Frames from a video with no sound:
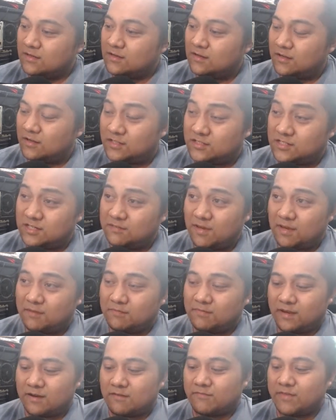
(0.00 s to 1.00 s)
on the GBA
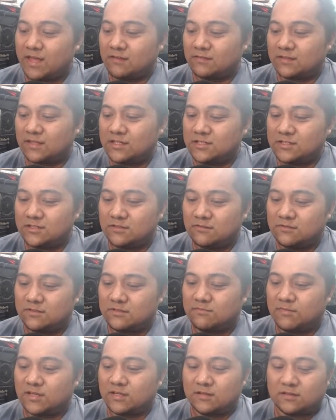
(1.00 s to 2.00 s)
player without issues,
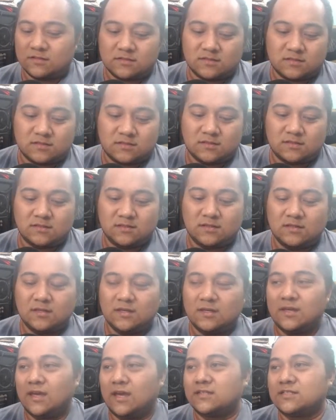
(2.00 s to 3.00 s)
because
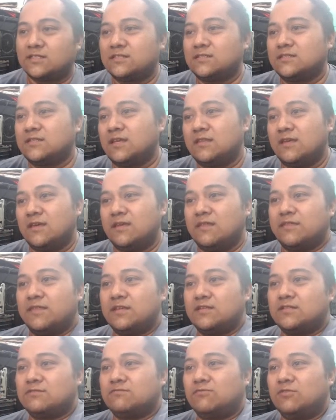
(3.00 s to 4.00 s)
as I said,
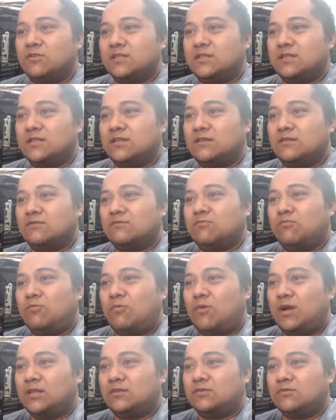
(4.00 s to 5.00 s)
this one didn't
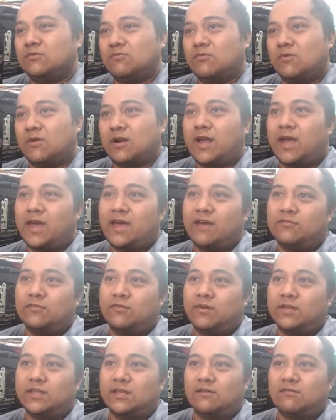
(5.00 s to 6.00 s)
want to work. I have no
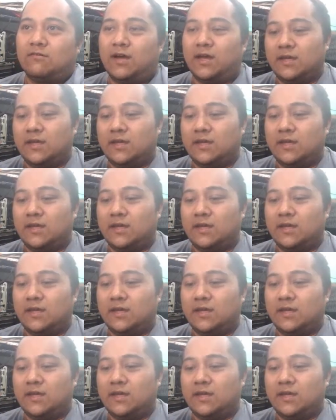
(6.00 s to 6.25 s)
idea why.